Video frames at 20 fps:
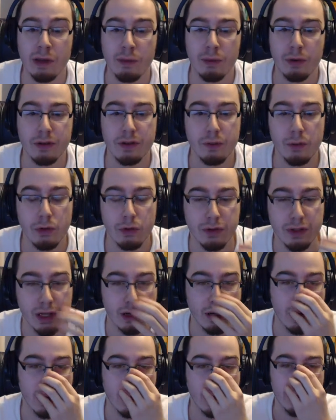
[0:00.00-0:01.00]
He puts
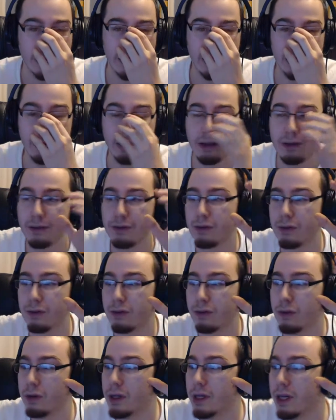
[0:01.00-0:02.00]
music on. He
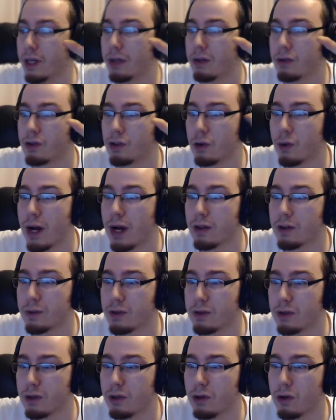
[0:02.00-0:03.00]

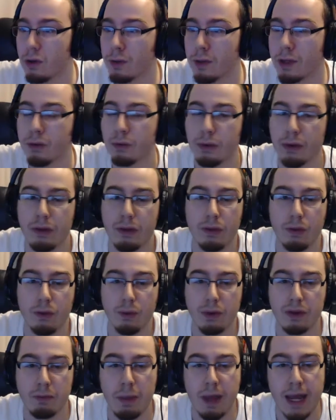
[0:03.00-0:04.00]
surrounds Mr. Coleman
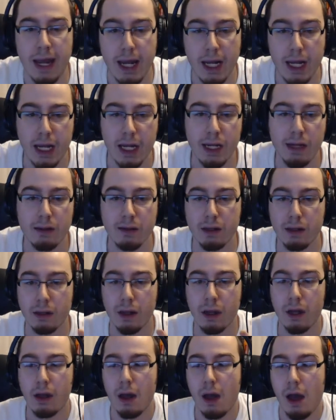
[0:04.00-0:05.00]
with paintings
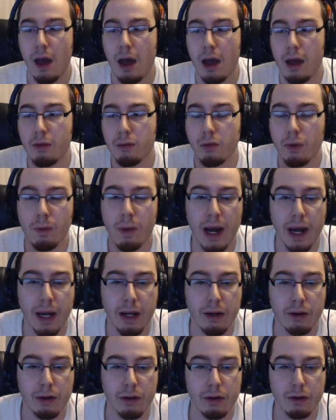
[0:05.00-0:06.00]
and
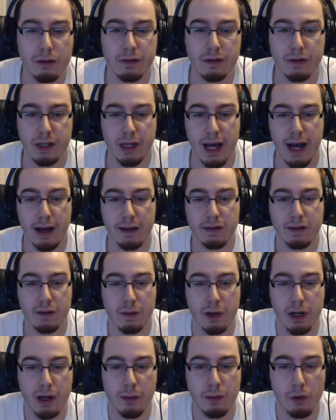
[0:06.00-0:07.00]
reminders. He asks
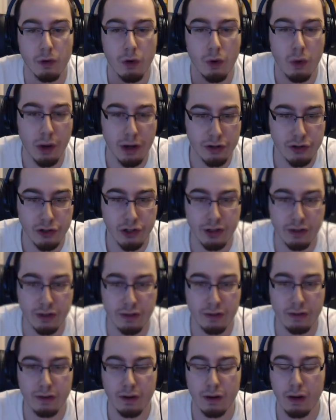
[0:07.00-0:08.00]
them a couple
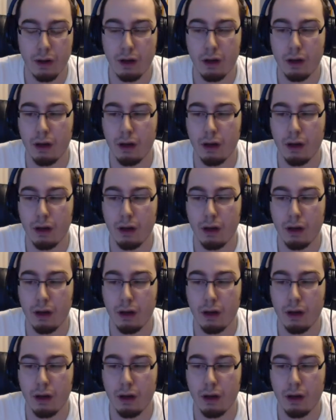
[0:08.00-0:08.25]
questions,